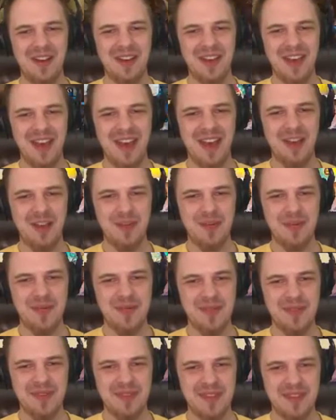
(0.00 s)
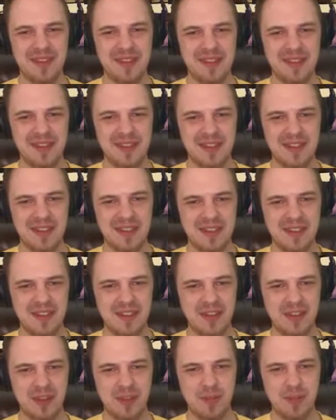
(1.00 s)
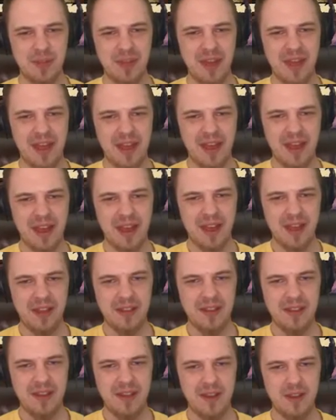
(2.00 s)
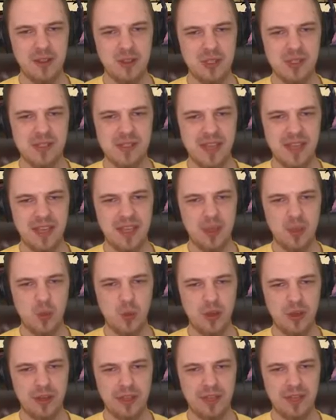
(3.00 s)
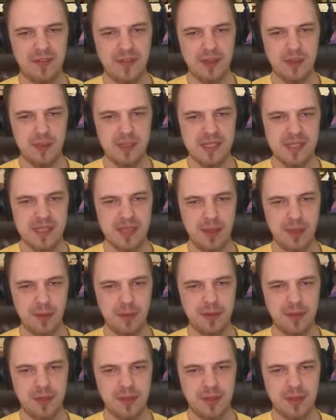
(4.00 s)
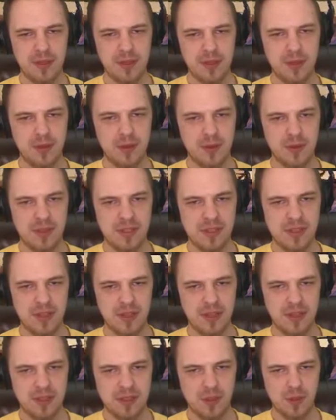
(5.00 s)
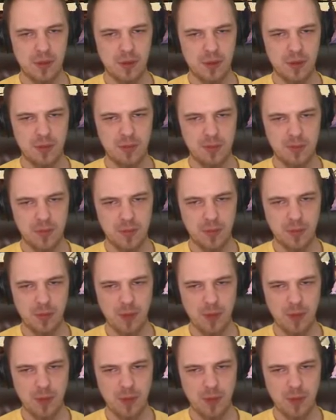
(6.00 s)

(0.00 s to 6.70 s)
Oh, yeah. You can play Leon just like you would if he was stealthed. Ooh, that's a lot of solar.